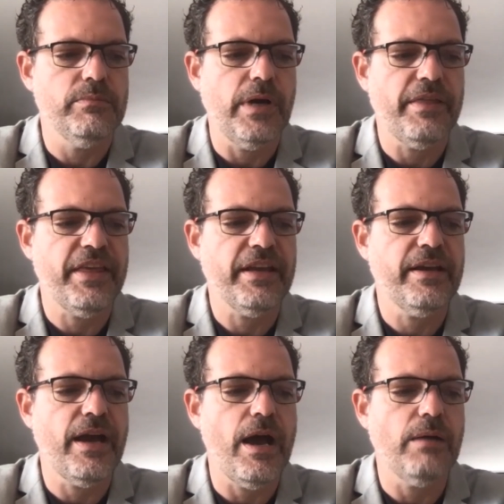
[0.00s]
think
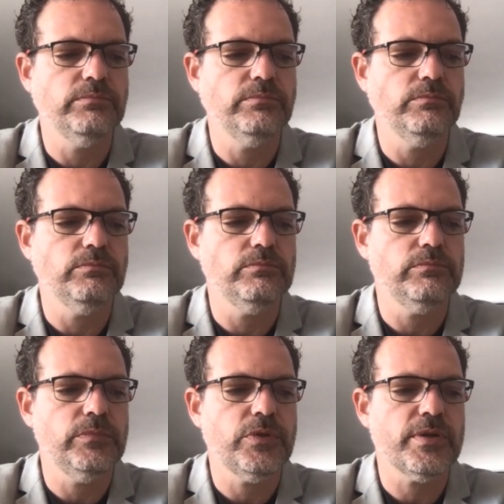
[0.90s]

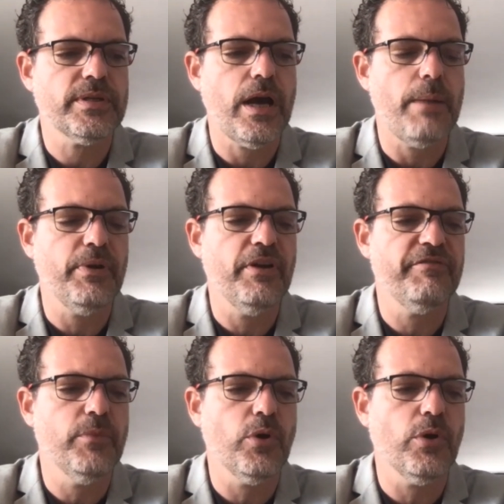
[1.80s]
there's a couple of
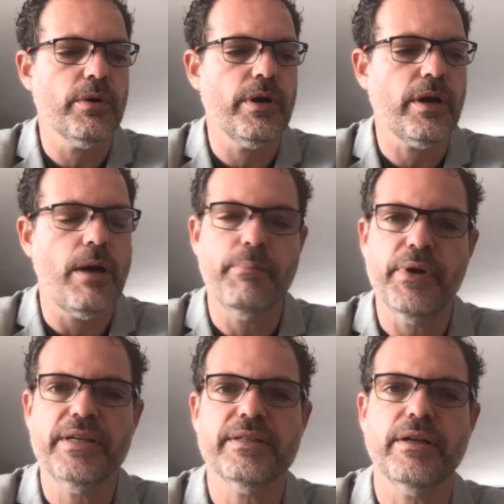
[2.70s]
more
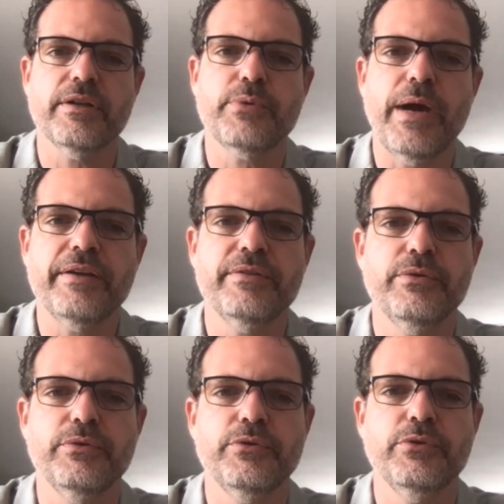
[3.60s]
companies that are trying
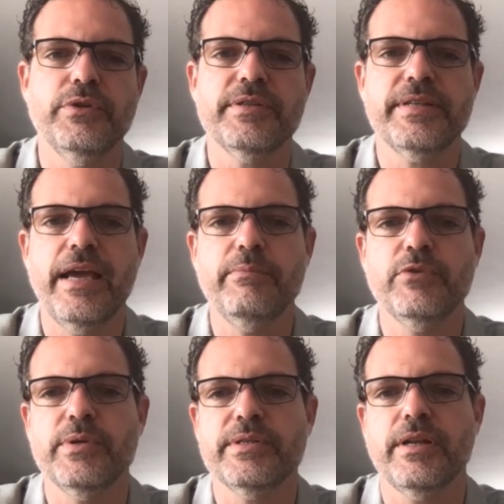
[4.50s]
to do the same.
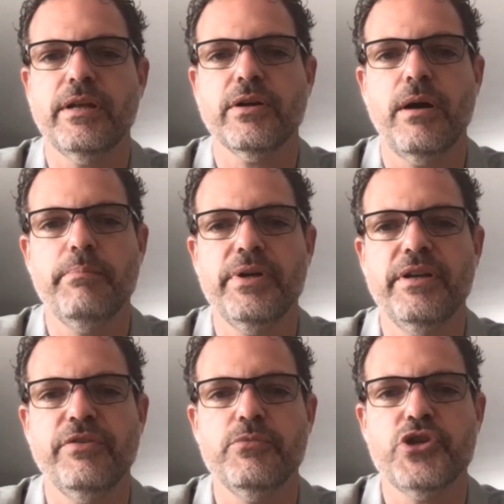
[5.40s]
There is another company
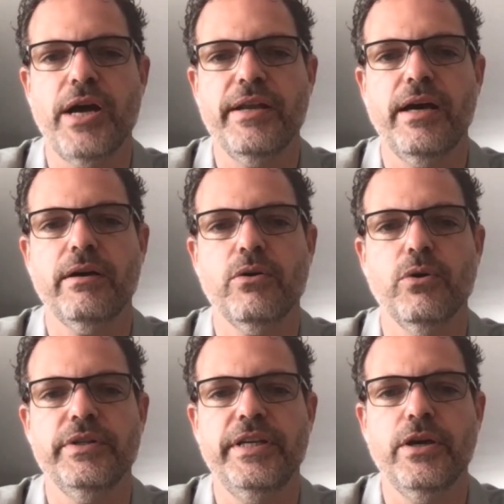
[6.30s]
from China
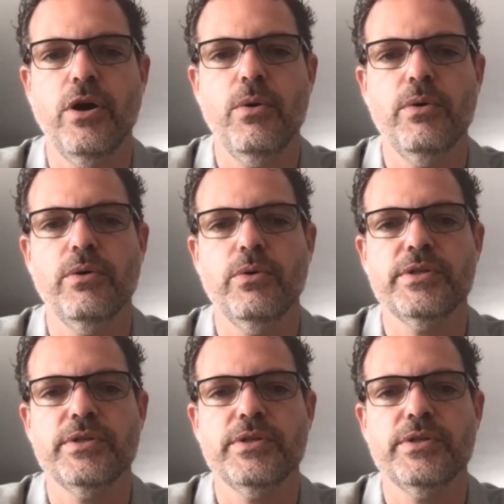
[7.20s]
called NIO who is